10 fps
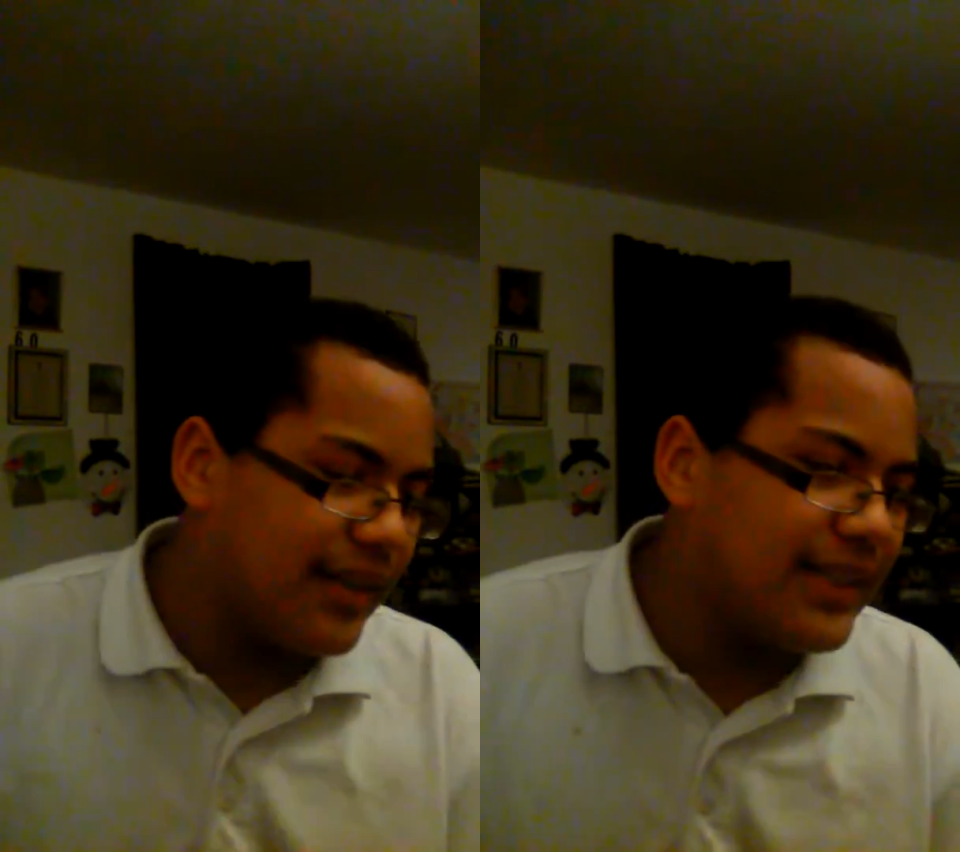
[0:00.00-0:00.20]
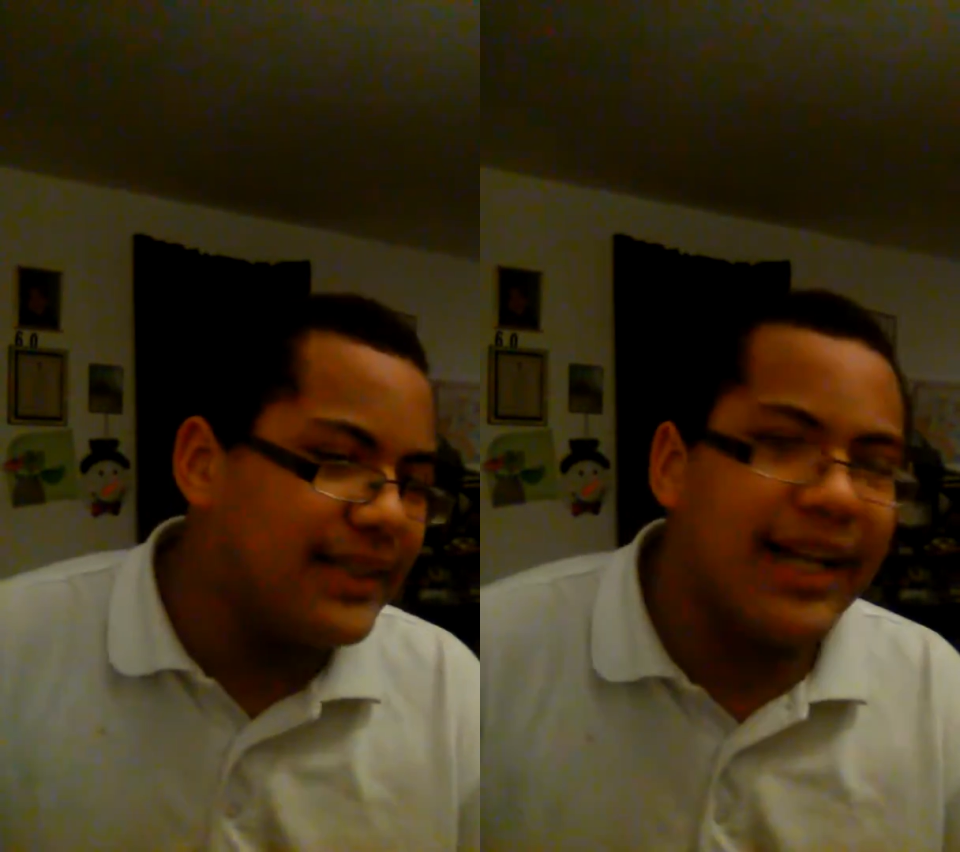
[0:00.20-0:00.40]

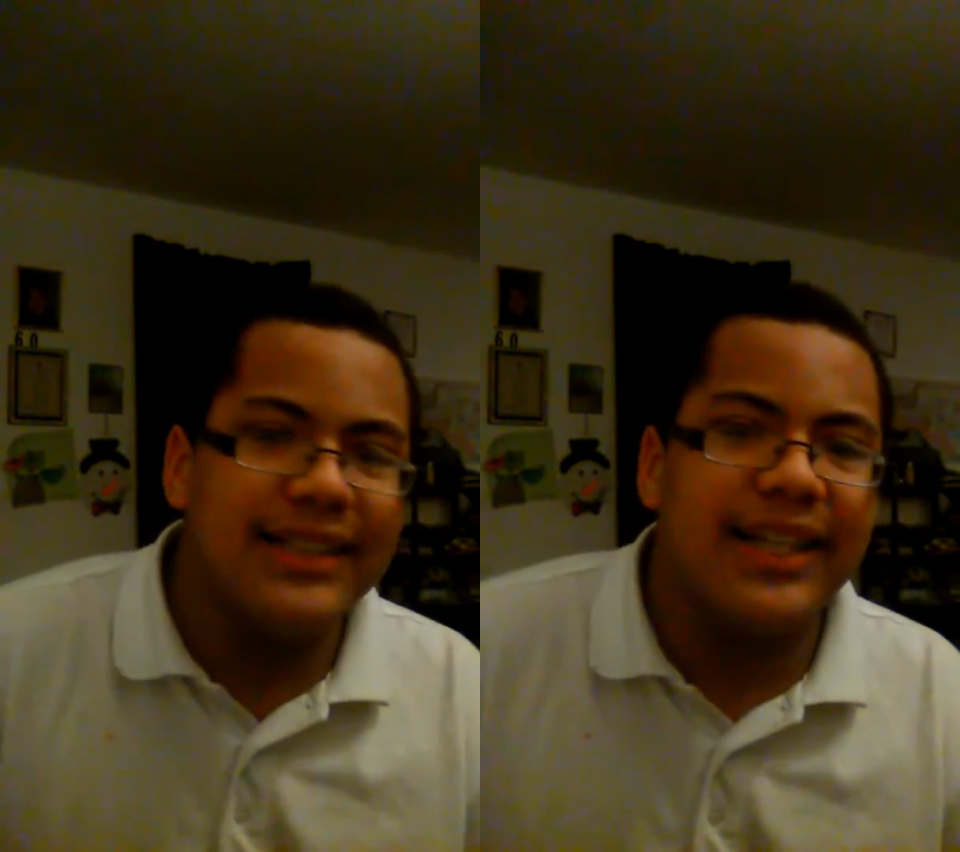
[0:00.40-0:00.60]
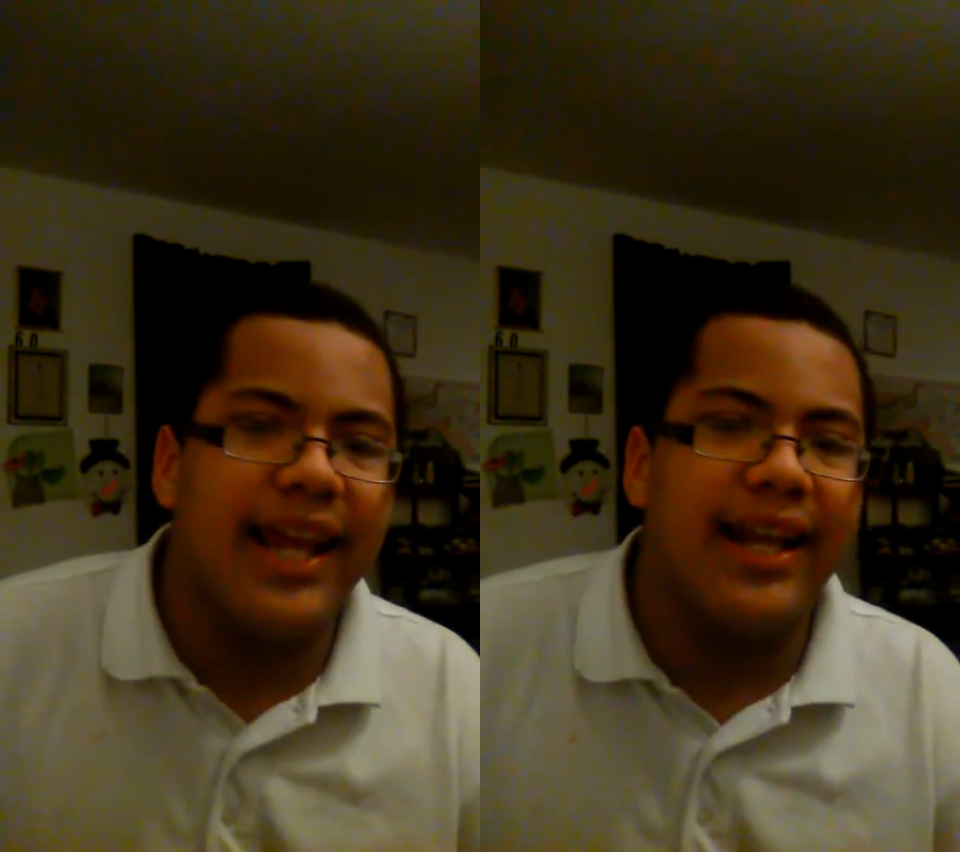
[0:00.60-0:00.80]

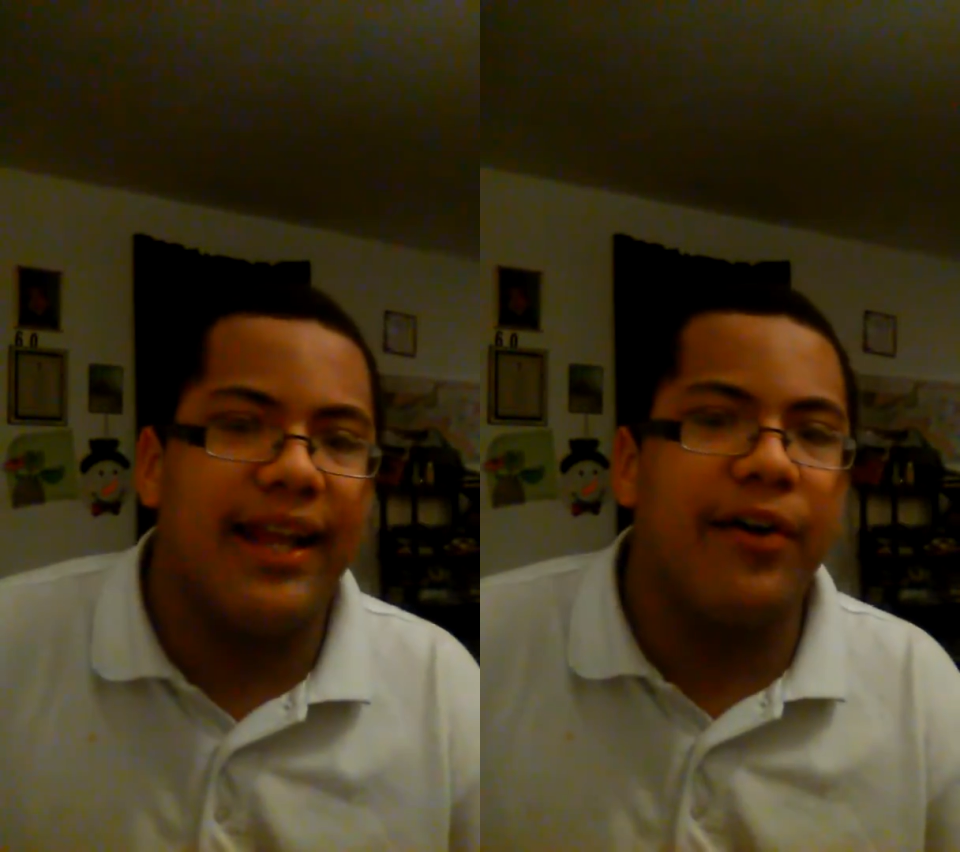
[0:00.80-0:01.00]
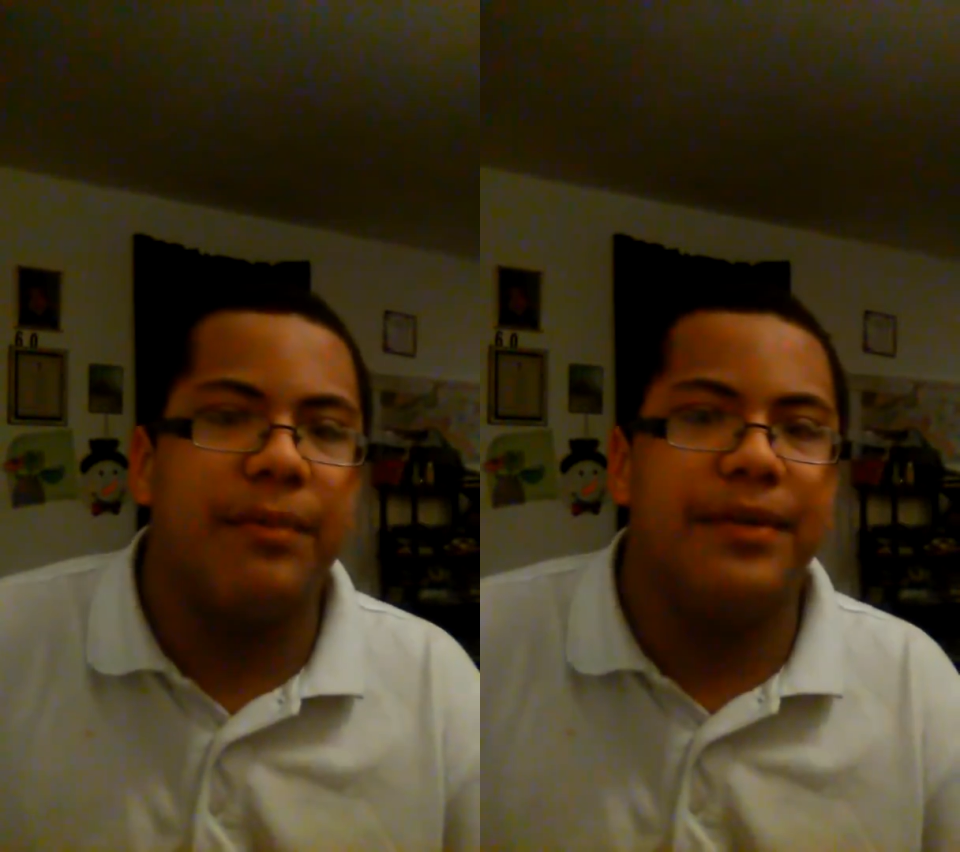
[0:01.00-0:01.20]
just can't
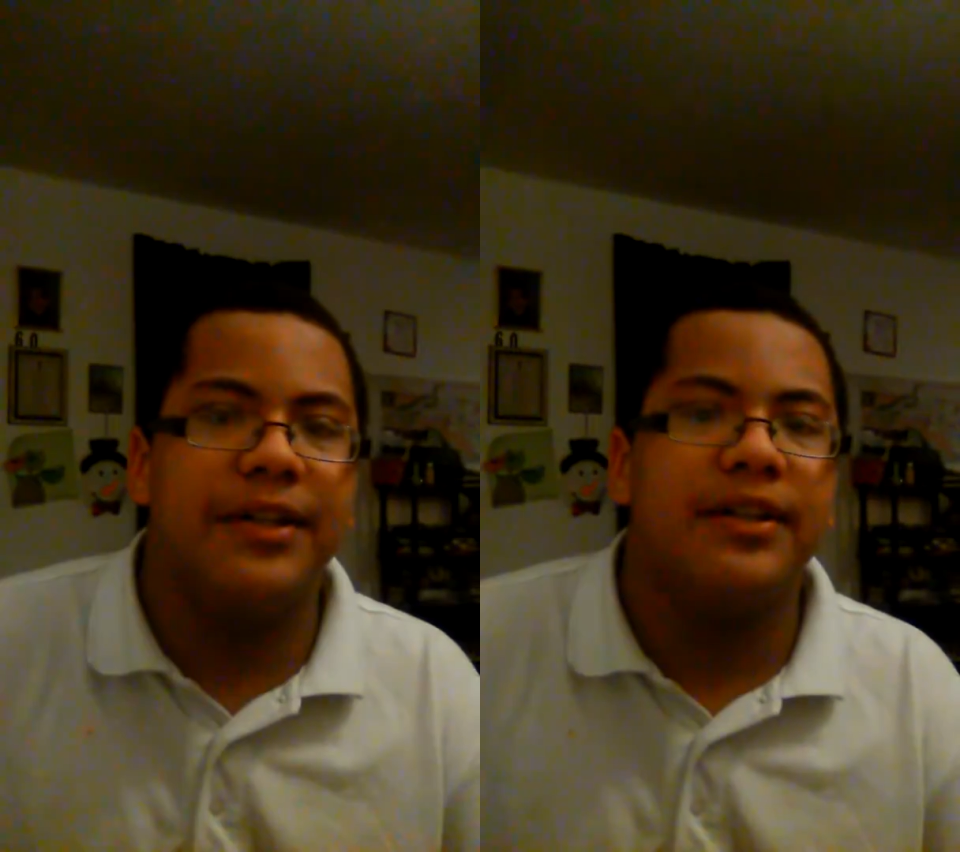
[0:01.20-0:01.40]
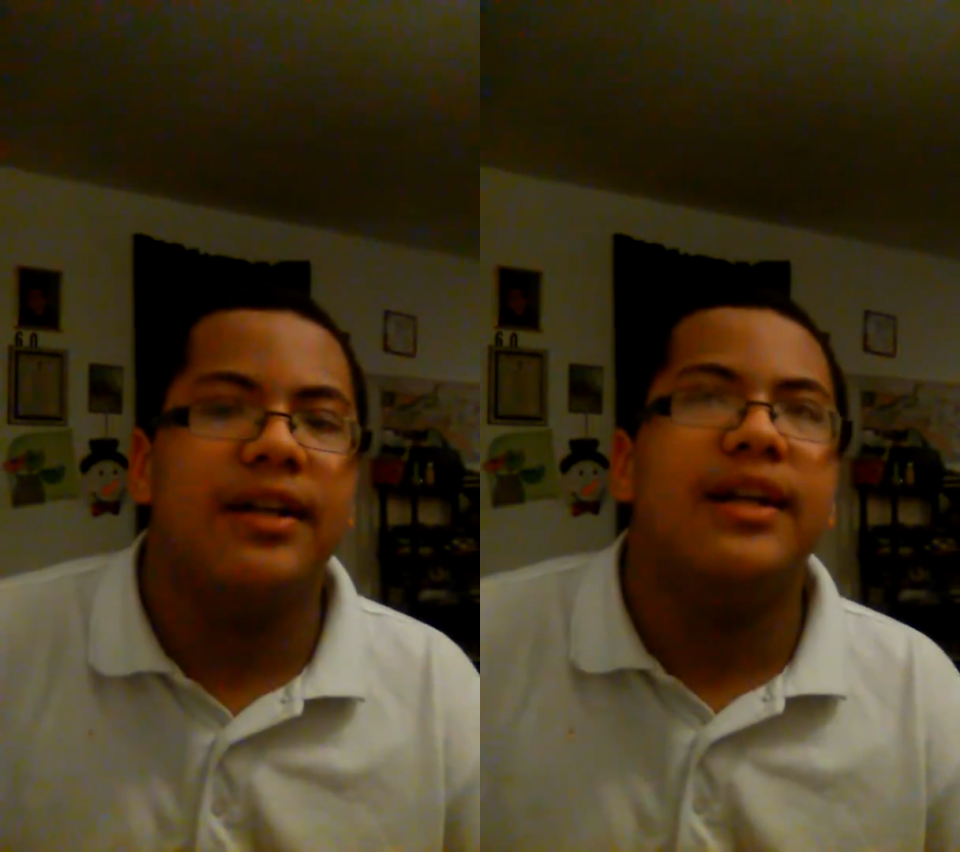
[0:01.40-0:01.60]
help it.